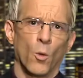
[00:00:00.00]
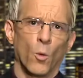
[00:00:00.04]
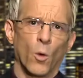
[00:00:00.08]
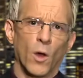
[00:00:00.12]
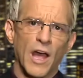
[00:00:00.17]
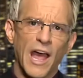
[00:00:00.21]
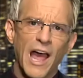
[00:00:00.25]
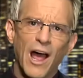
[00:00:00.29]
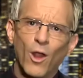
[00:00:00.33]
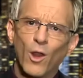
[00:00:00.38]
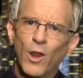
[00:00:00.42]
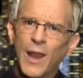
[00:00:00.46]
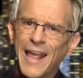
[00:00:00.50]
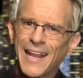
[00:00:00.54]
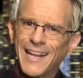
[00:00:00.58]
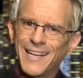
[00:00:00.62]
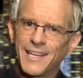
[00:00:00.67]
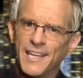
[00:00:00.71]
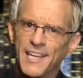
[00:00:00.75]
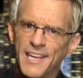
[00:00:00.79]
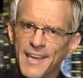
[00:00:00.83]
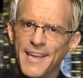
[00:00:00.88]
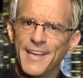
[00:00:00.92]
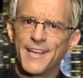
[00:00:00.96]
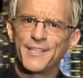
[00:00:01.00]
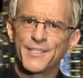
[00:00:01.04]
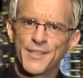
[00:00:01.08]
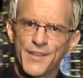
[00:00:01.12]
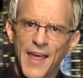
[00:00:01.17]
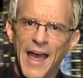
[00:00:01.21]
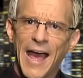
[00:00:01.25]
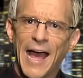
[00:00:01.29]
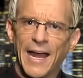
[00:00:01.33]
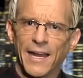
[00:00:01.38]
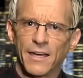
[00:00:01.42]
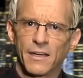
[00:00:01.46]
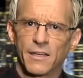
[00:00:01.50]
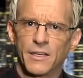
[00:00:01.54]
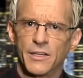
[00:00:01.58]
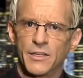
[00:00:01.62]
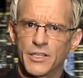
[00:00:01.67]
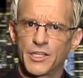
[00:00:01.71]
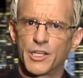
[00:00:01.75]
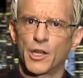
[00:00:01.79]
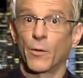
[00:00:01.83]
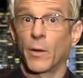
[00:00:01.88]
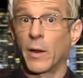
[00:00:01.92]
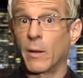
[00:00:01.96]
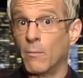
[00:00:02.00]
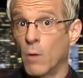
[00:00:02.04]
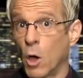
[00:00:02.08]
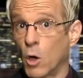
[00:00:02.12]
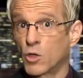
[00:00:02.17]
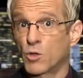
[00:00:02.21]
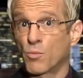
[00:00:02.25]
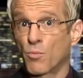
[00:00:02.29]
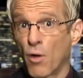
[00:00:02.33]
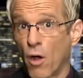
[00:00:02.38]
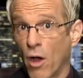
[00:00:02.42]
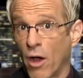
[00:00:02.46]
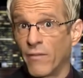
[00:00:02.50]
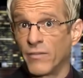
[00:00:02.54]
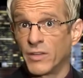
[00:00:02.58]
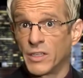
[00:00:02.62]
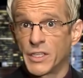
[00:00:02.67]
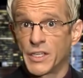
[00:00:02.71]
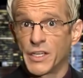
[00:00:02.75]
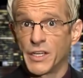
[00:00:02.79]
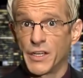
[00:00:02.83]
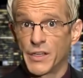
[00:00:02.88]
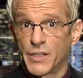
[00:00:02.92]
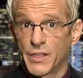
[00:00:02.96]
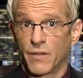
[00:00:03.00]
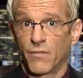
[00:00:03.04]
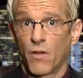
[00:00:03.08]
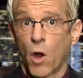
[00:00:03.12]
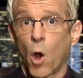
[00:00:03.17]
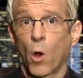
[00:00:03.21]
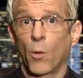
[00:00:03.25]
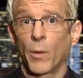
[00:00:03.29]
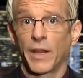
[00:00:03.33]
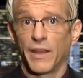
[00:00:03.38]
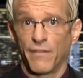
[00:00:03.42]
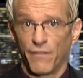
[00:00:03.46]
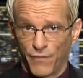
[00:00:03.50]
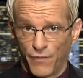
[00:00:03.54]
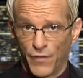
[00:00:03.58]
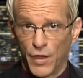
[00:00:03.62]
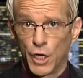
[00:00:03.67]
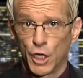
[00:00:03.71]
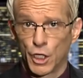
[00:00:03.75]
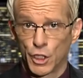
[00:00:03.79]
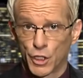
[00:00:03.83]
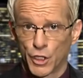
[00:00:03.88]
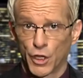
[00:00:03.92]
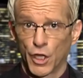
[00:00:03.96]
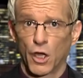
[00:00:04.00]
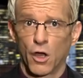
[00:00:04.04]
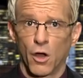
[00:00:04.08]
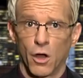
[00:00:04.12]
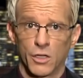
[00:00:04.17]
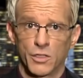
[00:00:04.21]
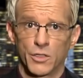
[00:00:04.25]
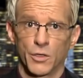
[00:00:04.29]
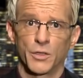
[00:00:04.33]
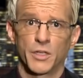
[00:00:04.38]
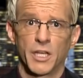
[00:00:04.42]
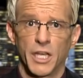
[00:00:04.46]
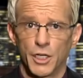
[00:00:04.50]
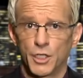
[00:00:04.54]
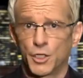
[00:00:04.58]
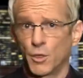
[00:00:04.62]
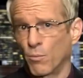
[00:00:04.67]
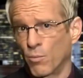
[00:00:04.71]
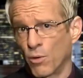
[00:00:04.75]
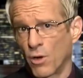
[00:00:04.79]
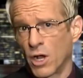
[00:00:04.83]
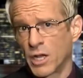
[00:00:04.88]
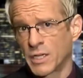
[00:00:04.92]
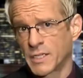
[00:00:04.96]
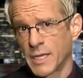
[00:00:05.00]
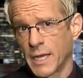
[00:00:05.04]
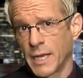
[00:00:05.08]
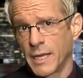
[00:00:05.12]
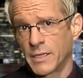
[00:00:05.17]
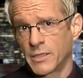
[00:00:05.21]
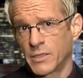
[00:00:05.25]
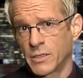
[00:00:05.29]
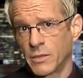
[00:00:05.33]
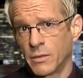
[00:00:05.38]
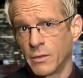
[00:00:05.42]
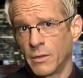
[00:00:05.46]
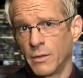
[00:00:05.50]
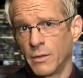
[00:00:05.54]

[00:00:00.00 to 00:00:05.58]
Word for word: Well, how likely is that, considering most provinces have already finished the consultation process?